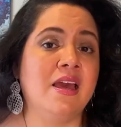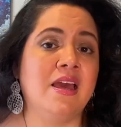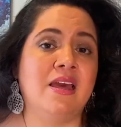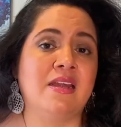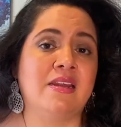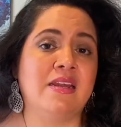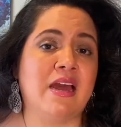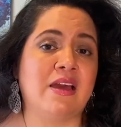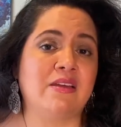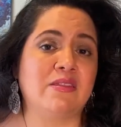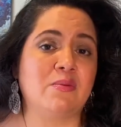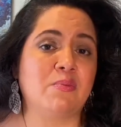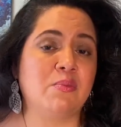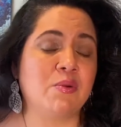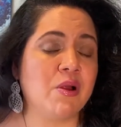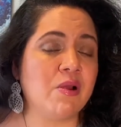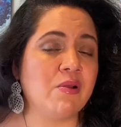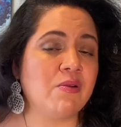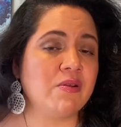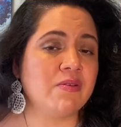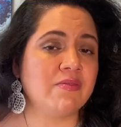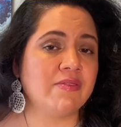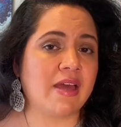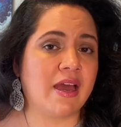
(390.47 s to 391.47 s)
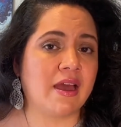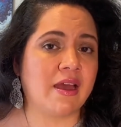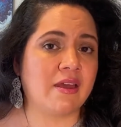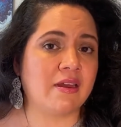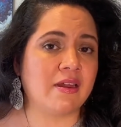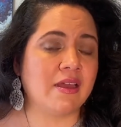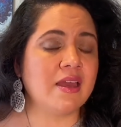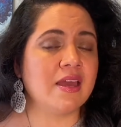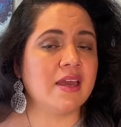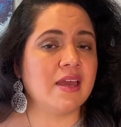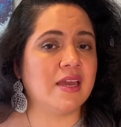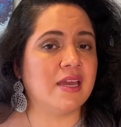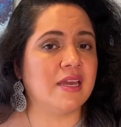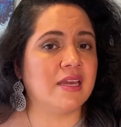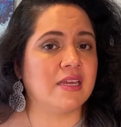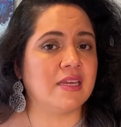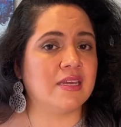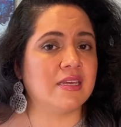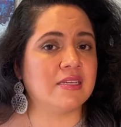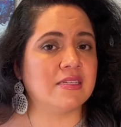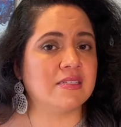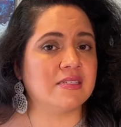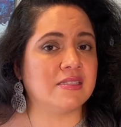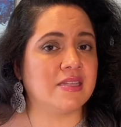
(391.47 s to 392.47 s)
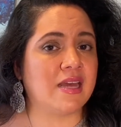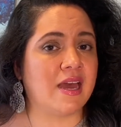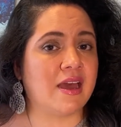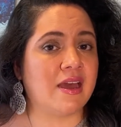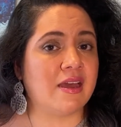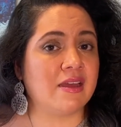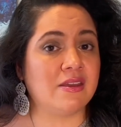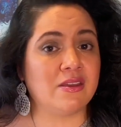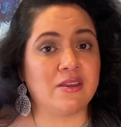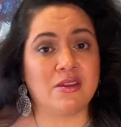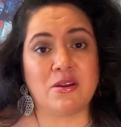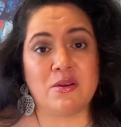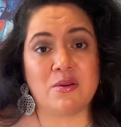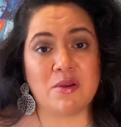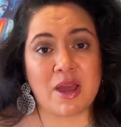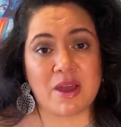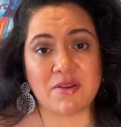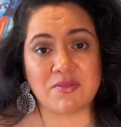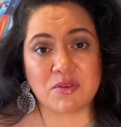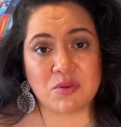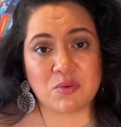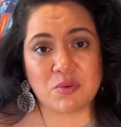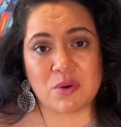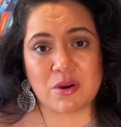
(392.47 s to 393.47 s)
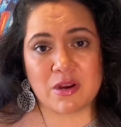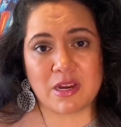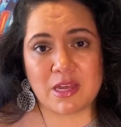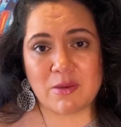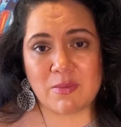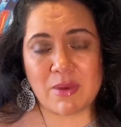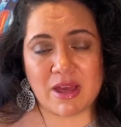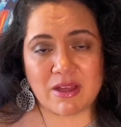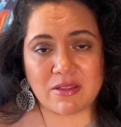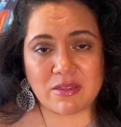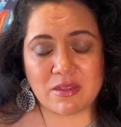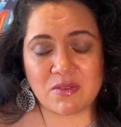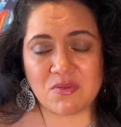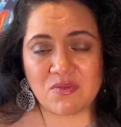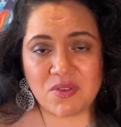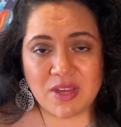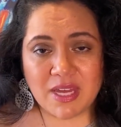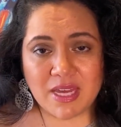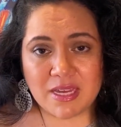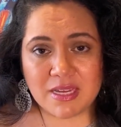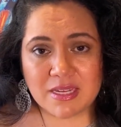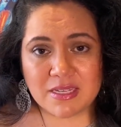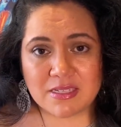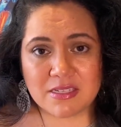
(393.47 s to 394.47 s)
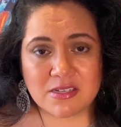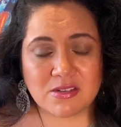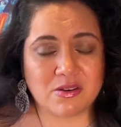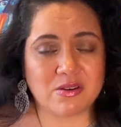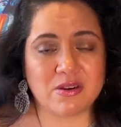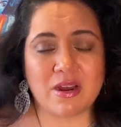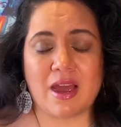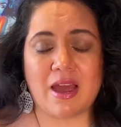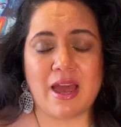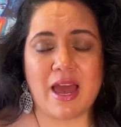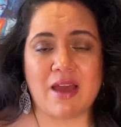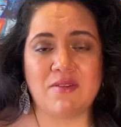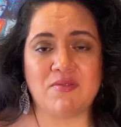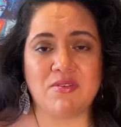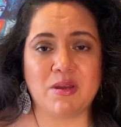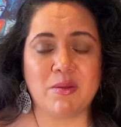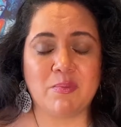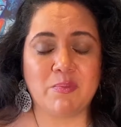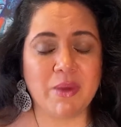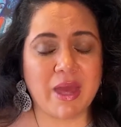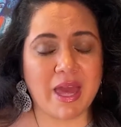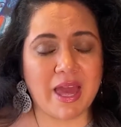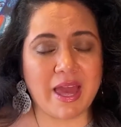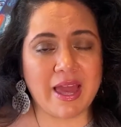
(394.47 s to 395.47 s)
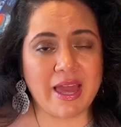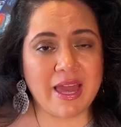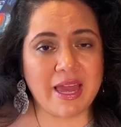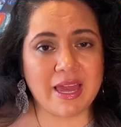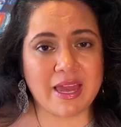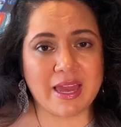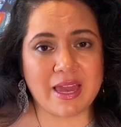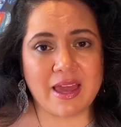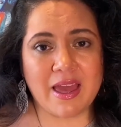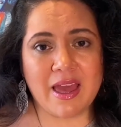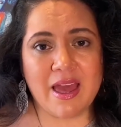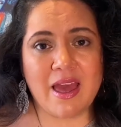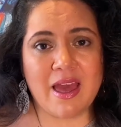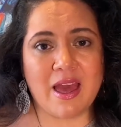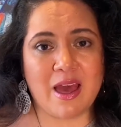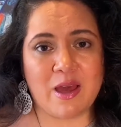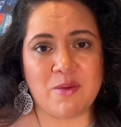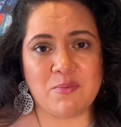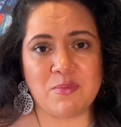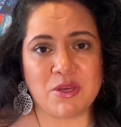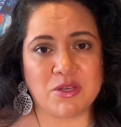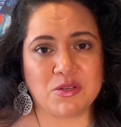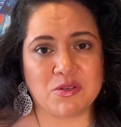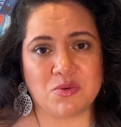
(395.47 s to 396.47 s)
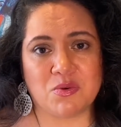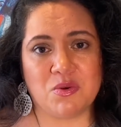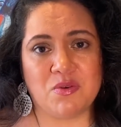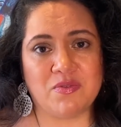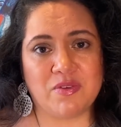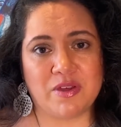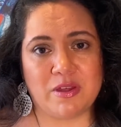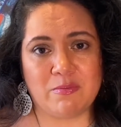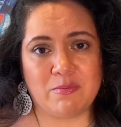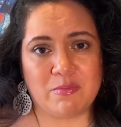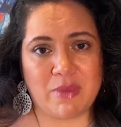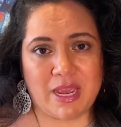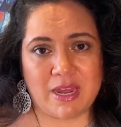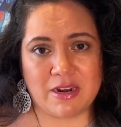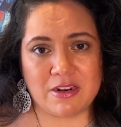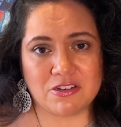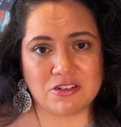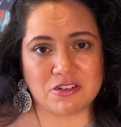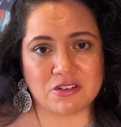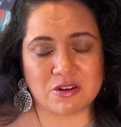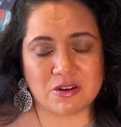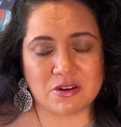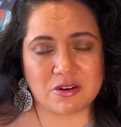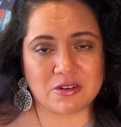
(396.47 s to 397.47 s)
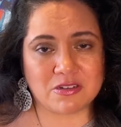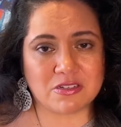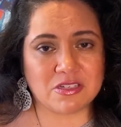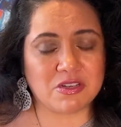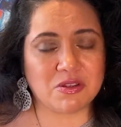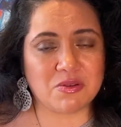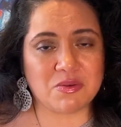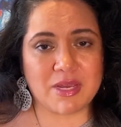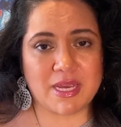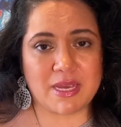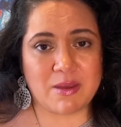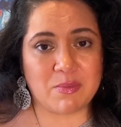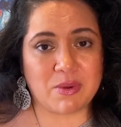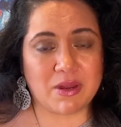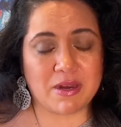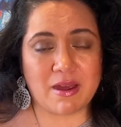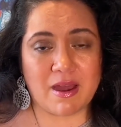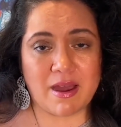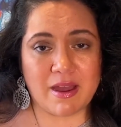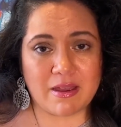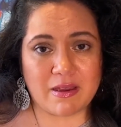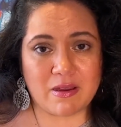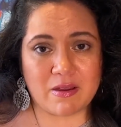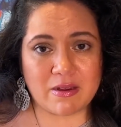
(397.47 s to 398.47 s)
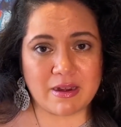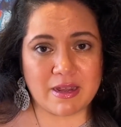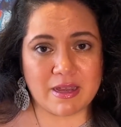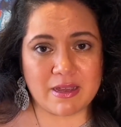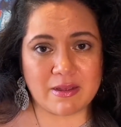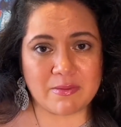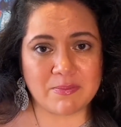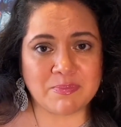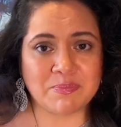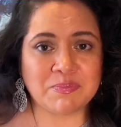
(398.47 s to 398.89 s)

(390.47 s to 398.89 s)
Now, the pro of that is that you don't have to worry about the fees. You're not having to pay a mutual fund manager to keep an eye on it.